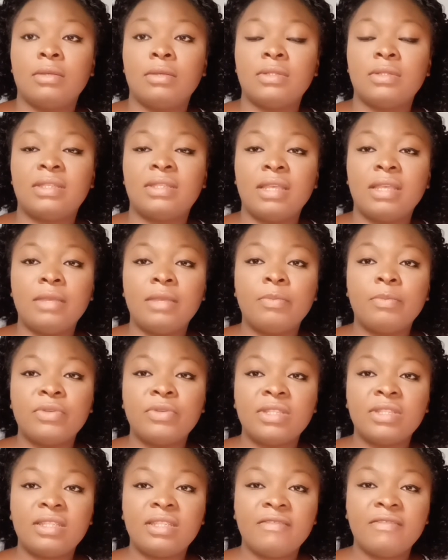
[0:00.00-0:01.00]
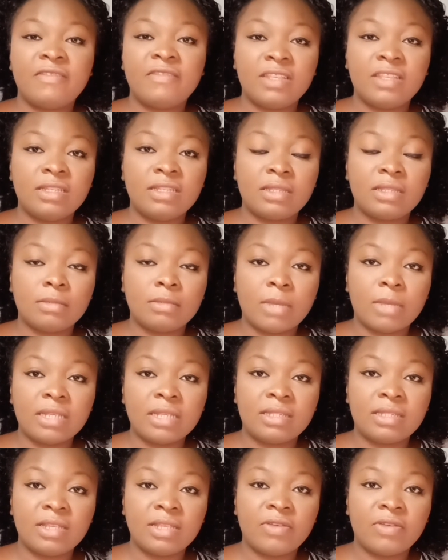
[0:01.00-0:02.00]
saying positive things to
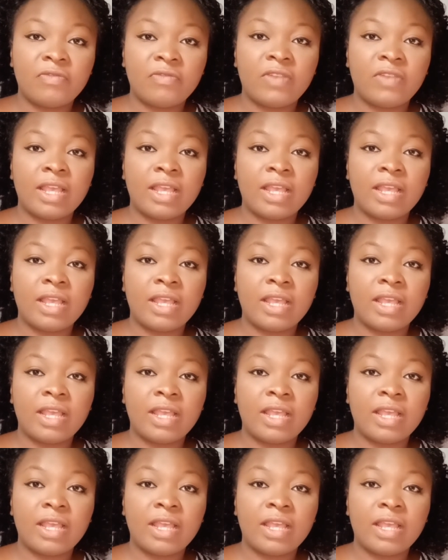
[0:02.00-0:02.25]
myself.